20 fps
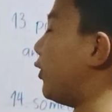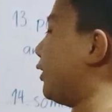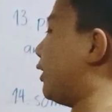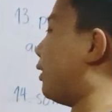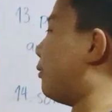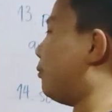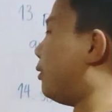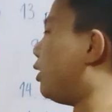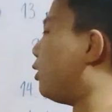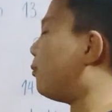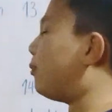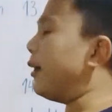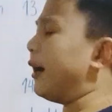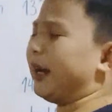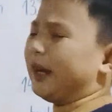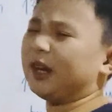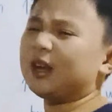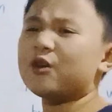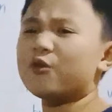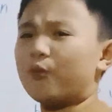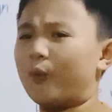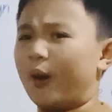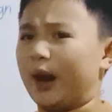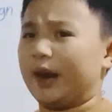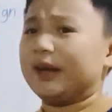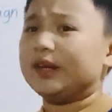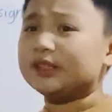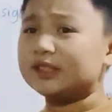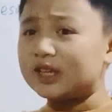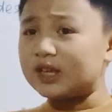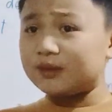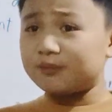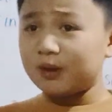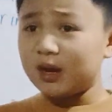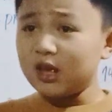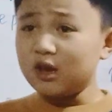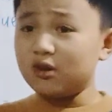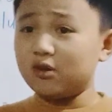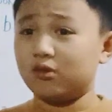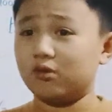it a blueprint. Why is it
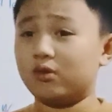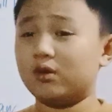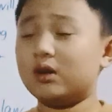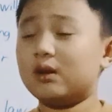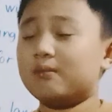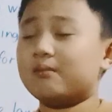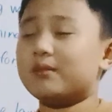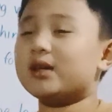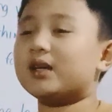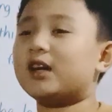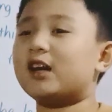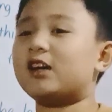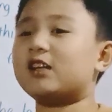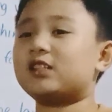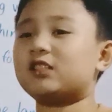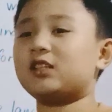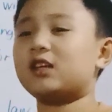blue? Because